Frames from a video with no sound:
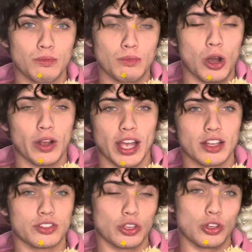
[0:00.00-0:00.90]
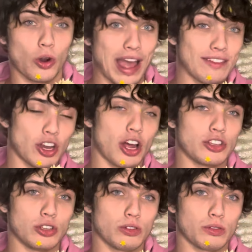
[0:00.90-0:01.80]
okay, so you don't have it on
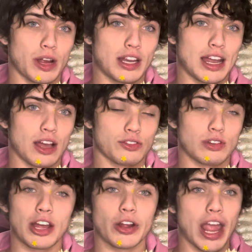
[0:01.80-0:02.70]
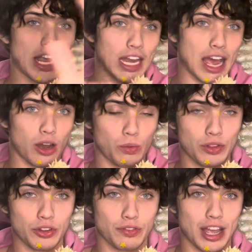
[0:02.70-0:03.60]
you right now. So now you're hanging out
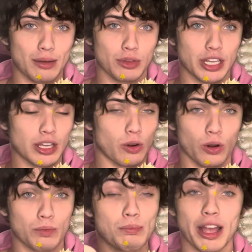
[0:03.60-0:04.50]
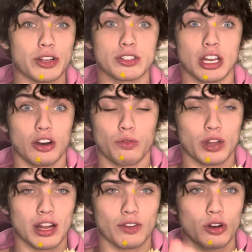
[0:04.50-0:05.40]
with your family or by yourself,
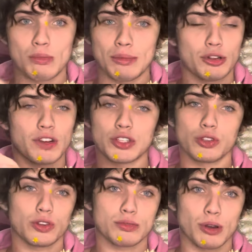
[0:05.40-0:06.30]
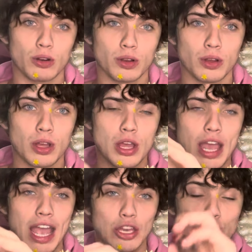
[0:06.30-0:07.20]
whatever, or maybe your friends who don't smoke,
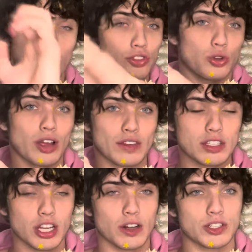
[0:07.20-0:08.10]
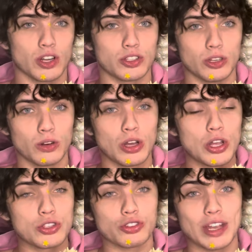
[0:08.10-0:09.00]
and you also don't have any cigarettes on you.
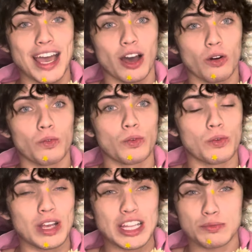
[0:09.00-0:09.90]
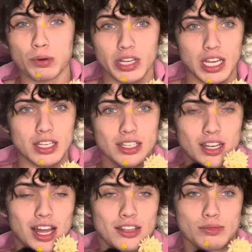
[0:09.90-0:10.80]
So now it's pretty easy to
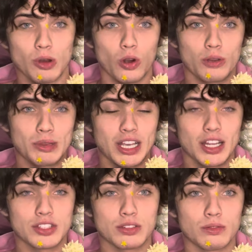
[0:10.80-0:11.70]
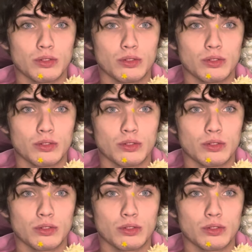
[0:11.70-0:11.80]
not smoke because